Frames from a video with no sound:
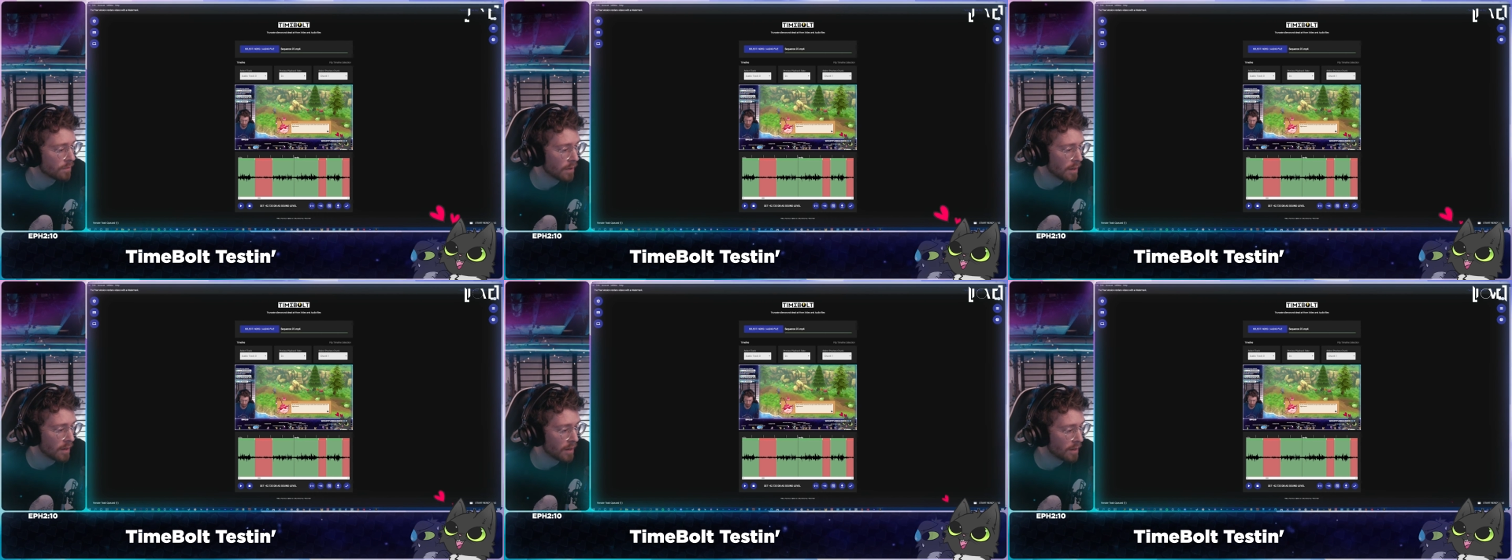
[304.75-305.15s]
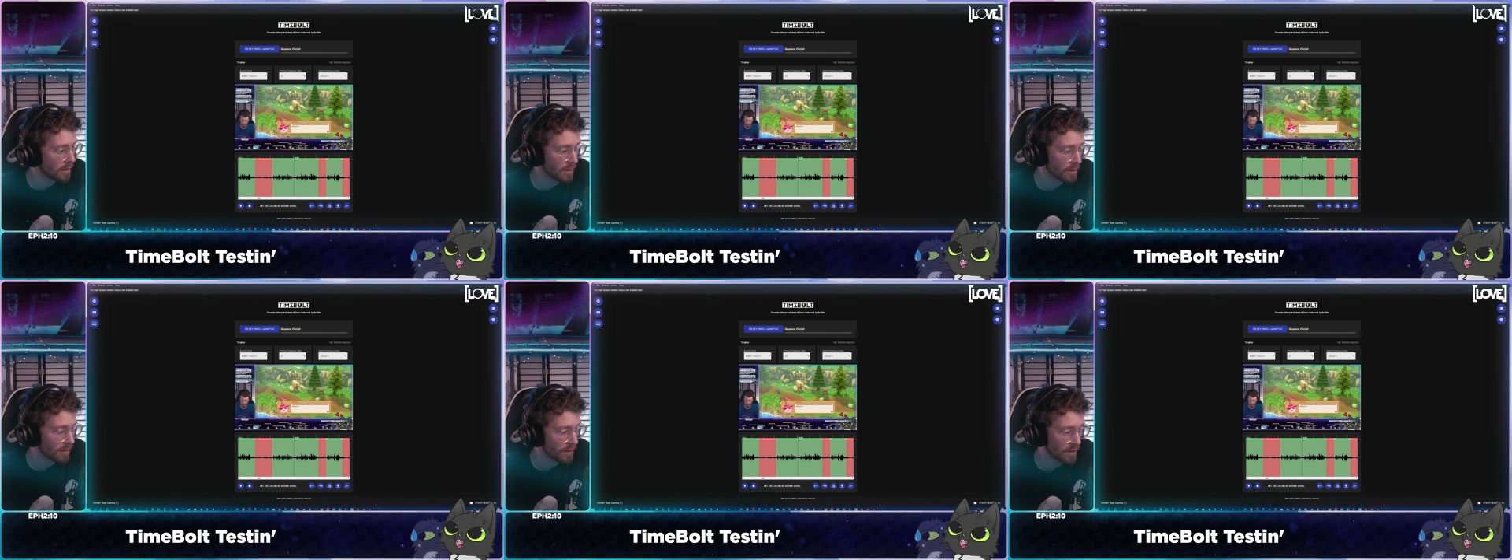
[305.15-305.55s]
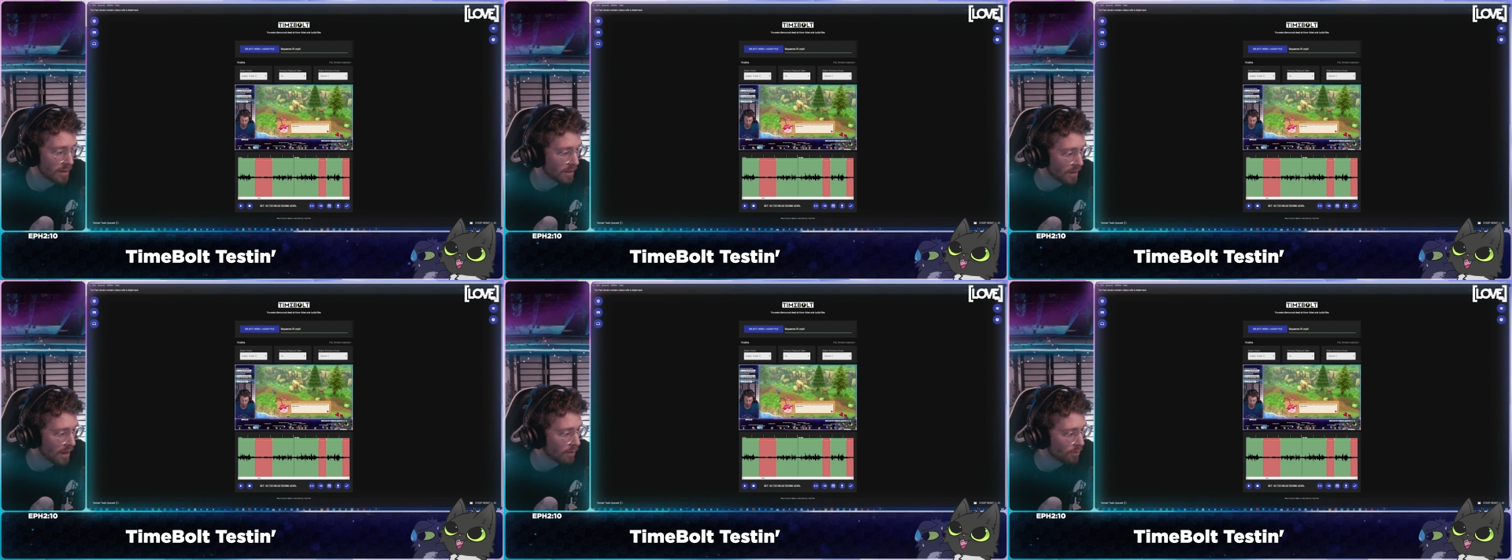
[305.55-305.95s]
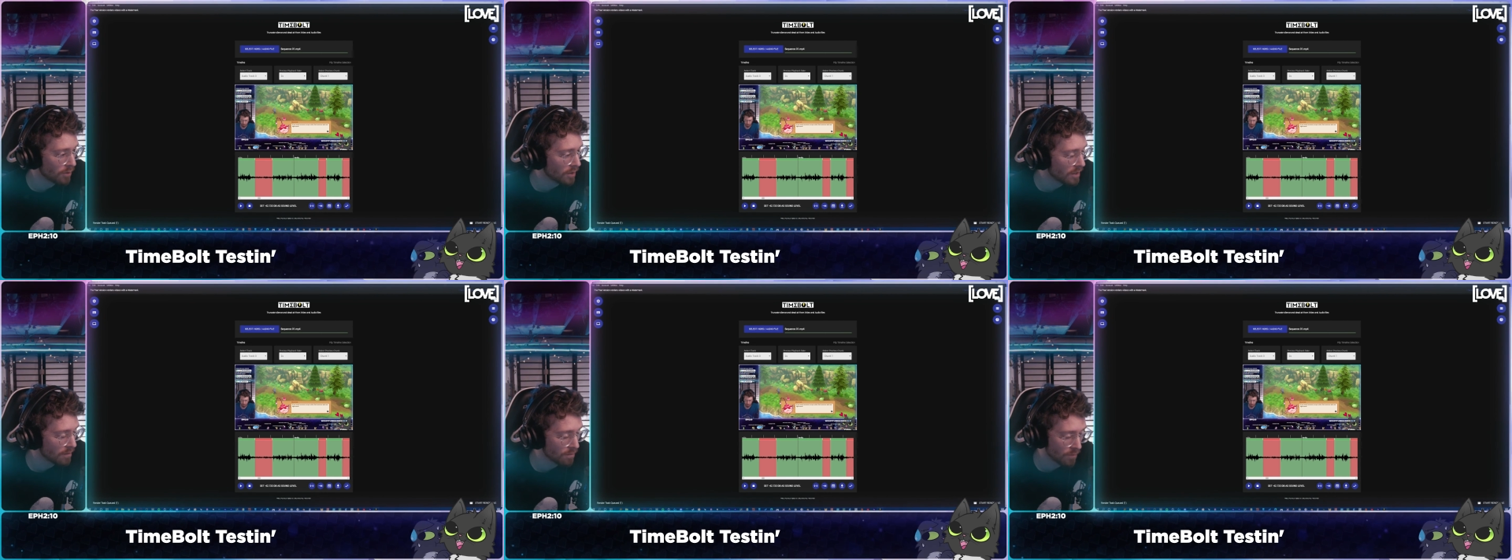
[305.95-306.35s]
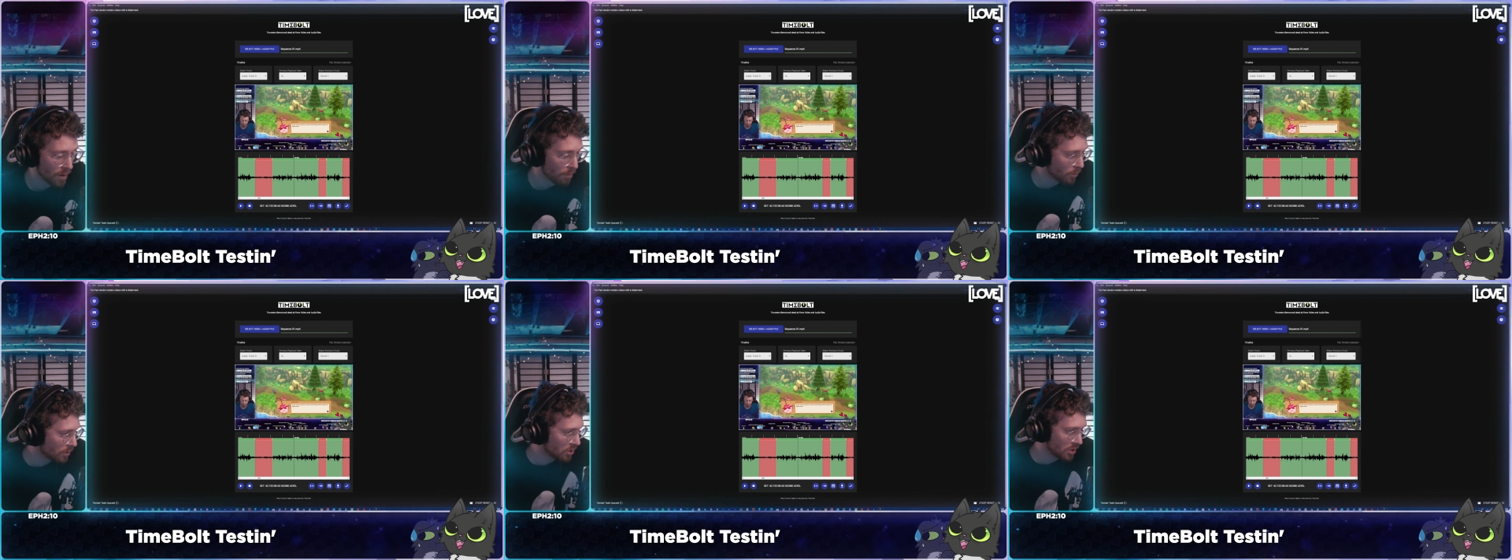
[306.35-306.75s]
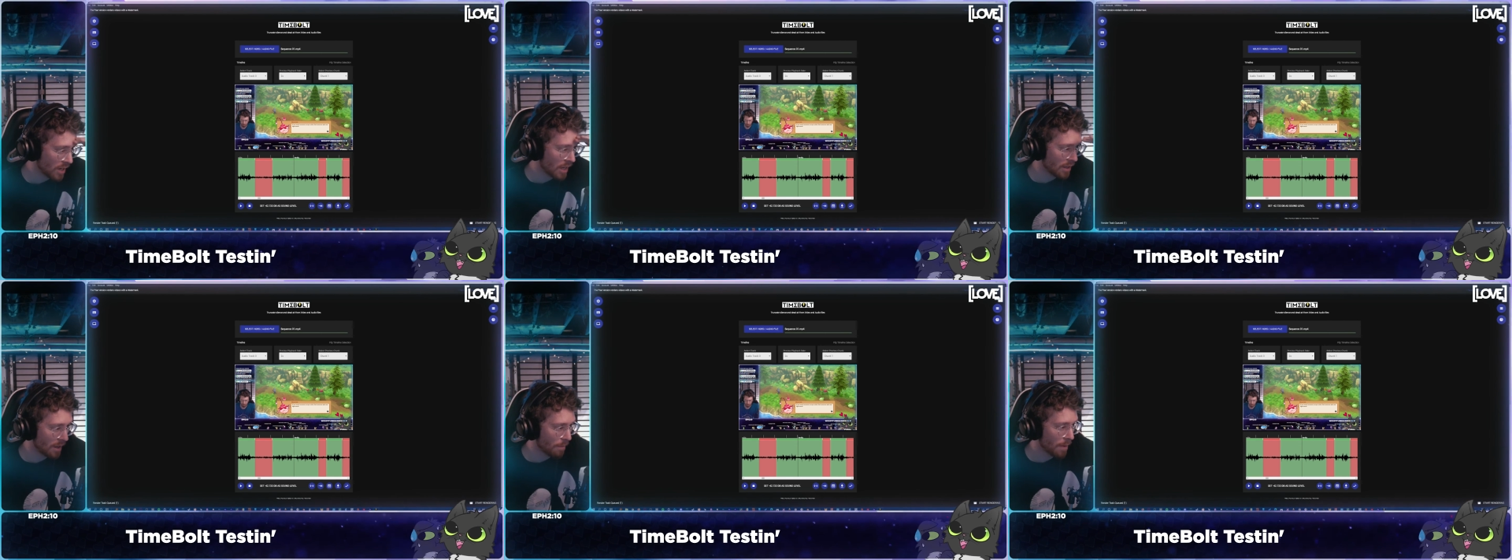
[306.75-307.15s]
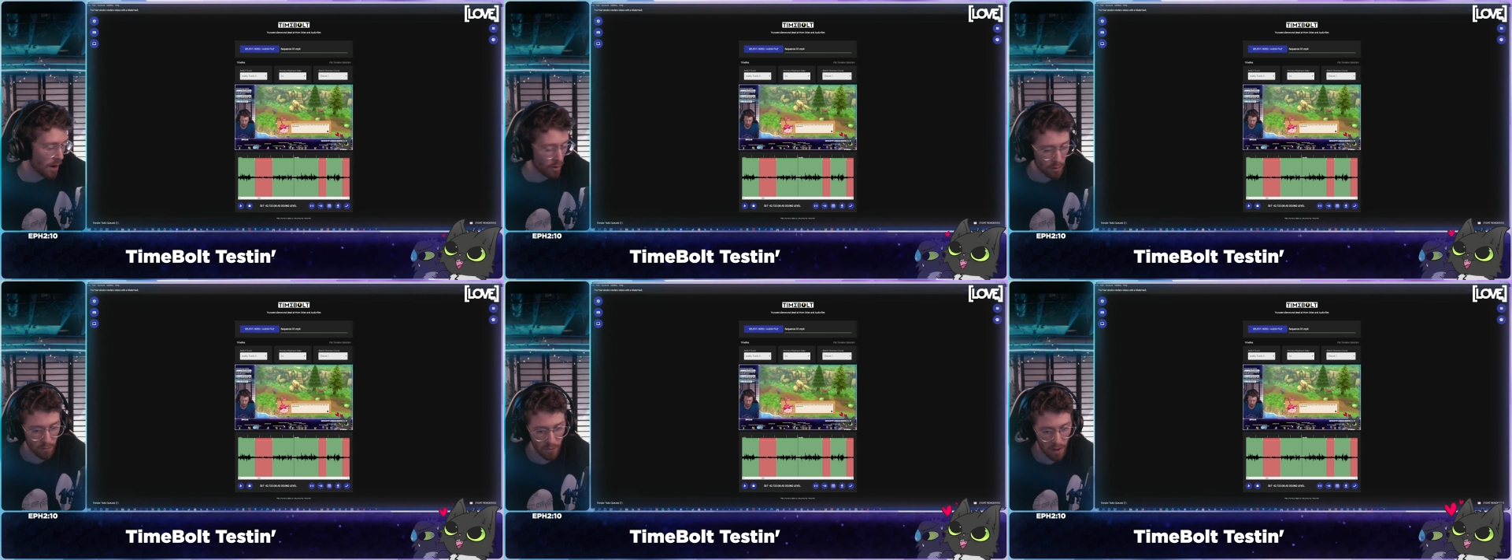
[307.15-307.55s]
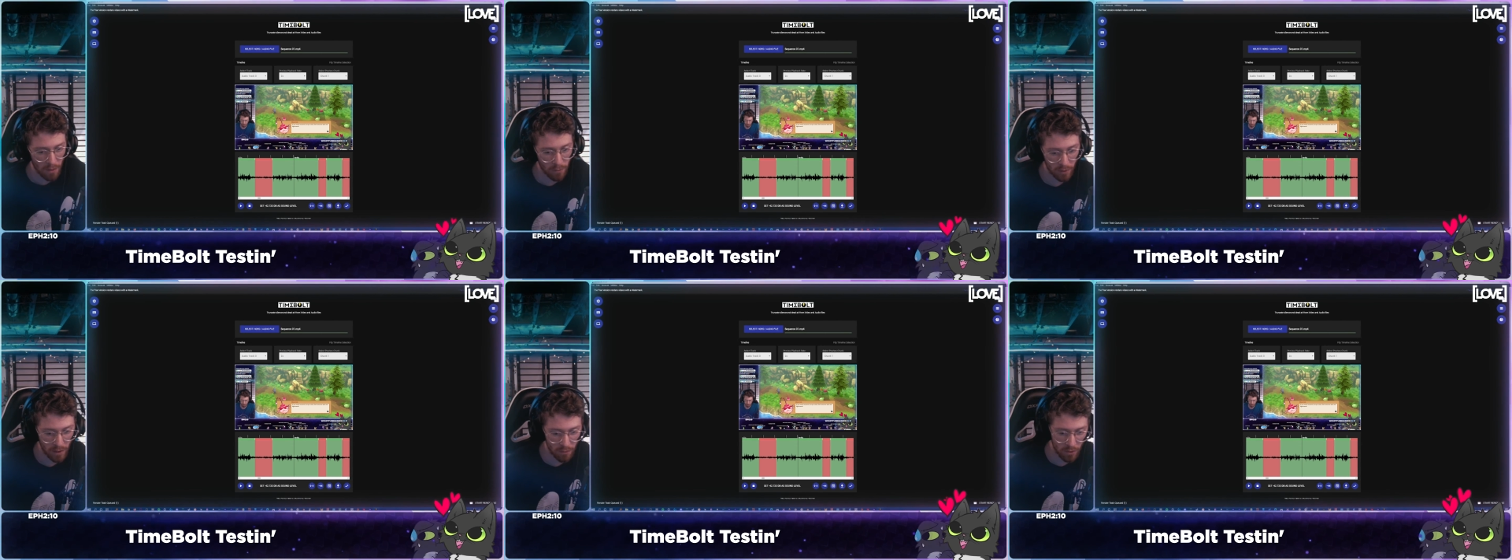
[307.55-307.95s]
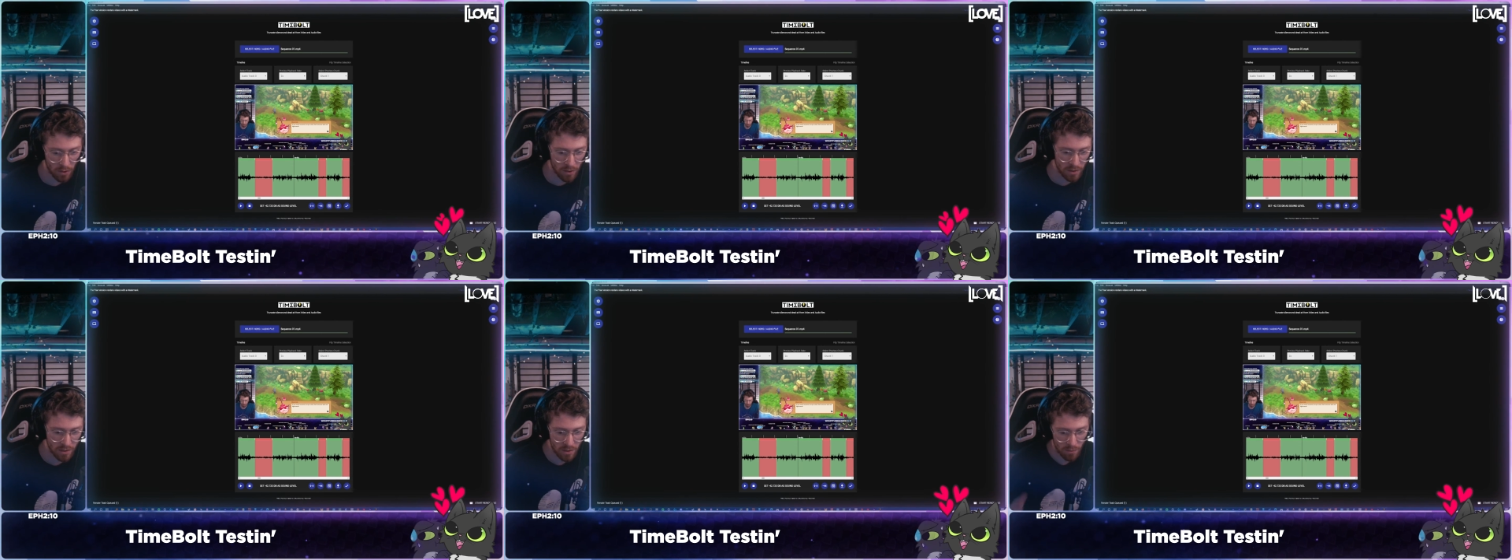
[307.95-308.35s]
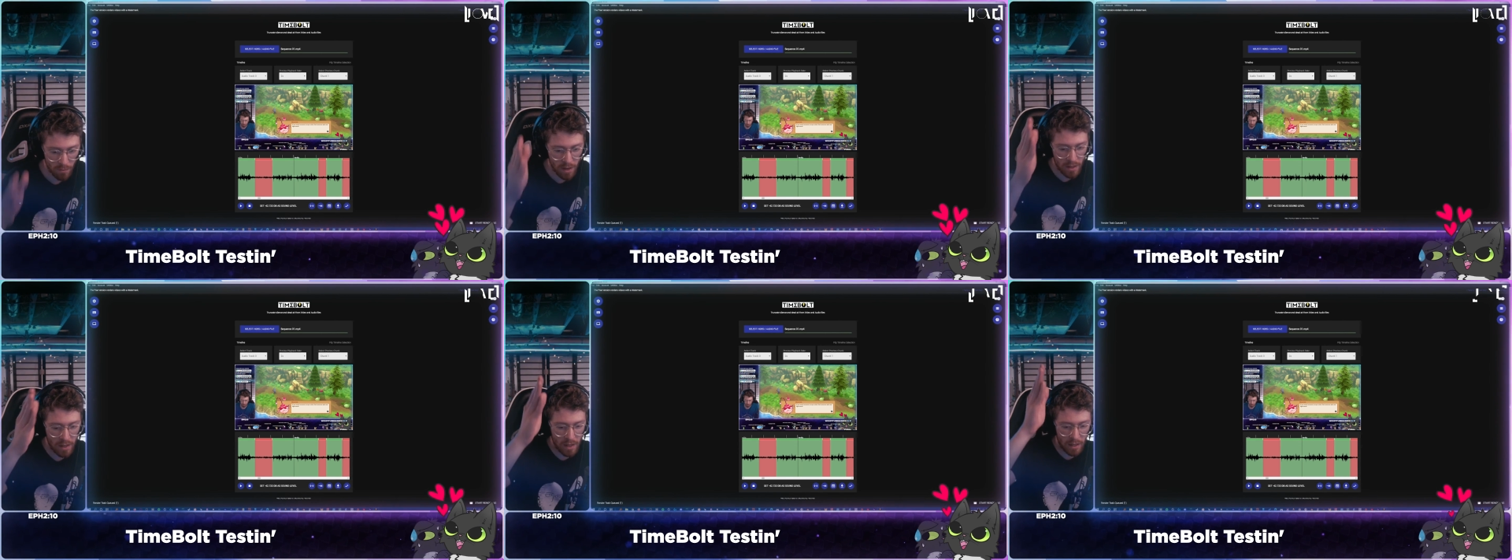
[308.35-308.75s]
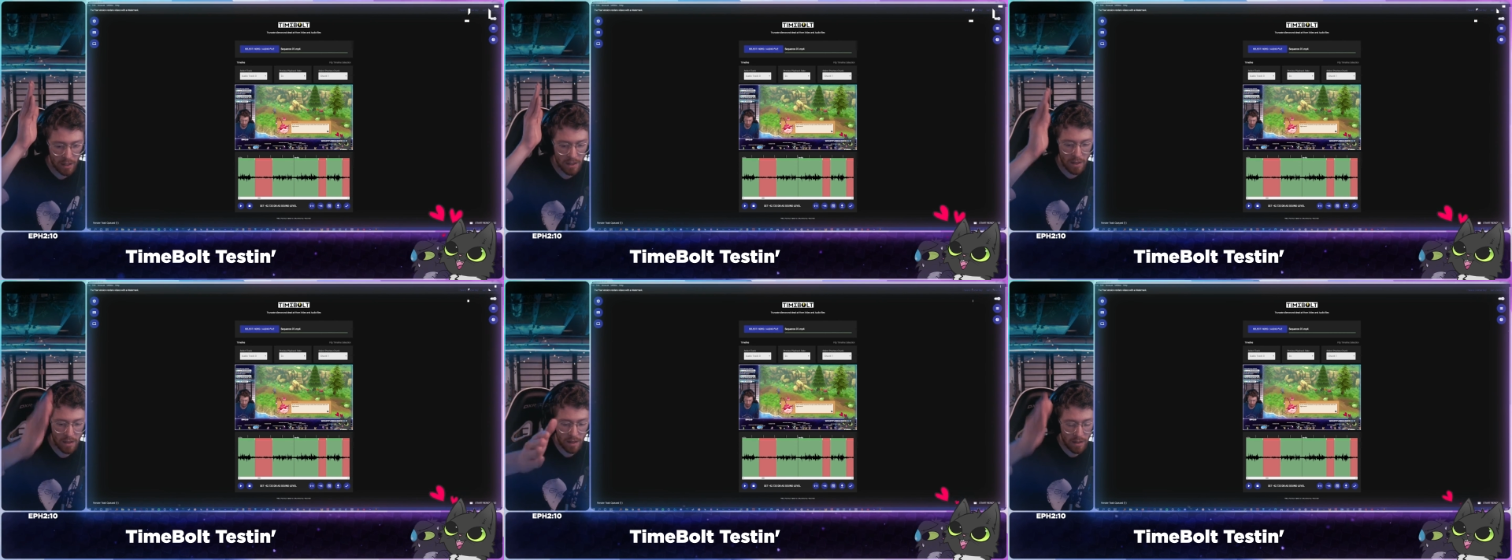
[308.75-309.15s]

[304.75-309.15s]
I really appreciate the amount of effort they've gone into making